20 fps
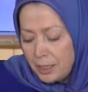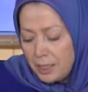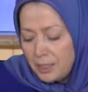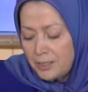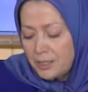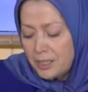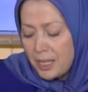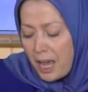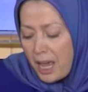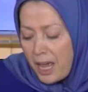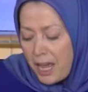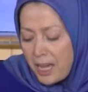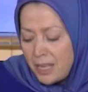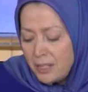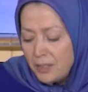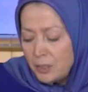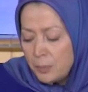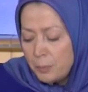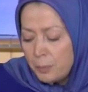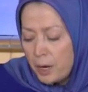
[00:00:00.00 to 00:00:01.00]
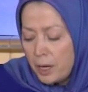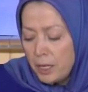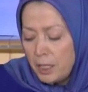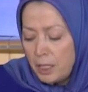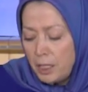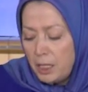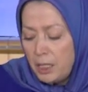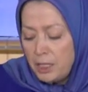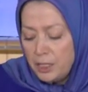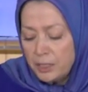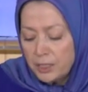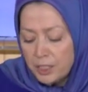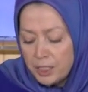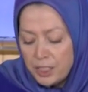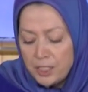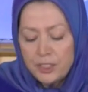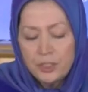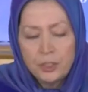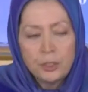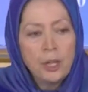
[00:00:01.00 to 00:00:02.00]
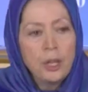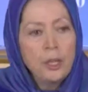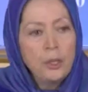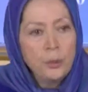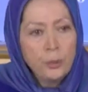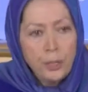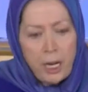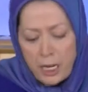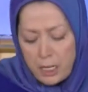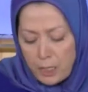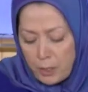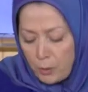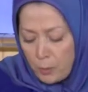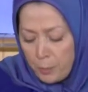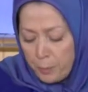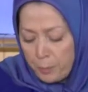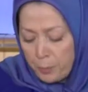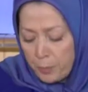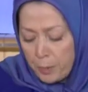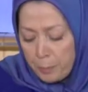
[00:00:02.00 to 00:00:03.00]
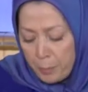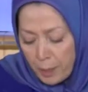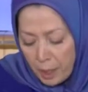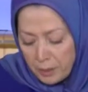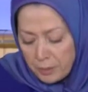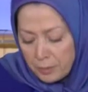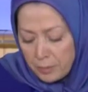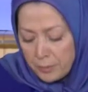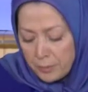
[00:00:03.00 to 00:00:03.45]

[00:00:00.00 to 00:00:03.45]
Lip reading: its end by enriched uranium. But